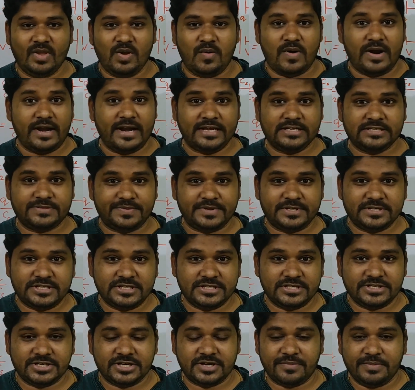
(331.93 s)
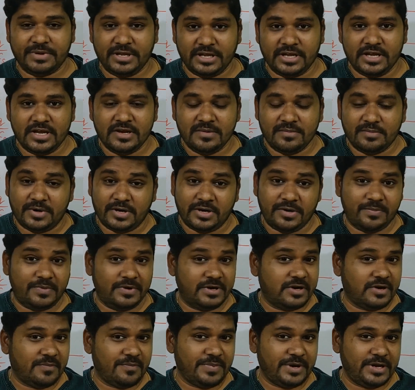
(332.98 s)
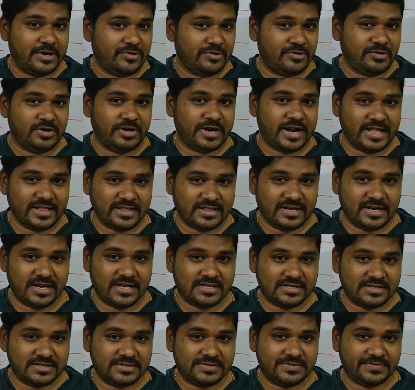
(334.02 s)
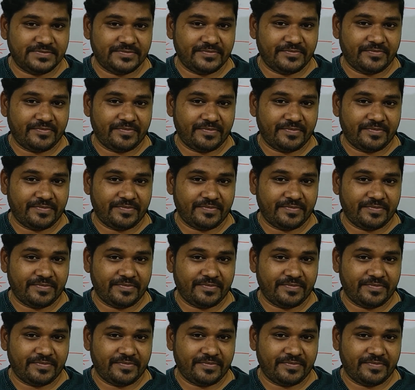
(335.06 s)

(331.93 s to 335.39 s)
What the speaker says: What expression is coming? What you will compare with your 10th class?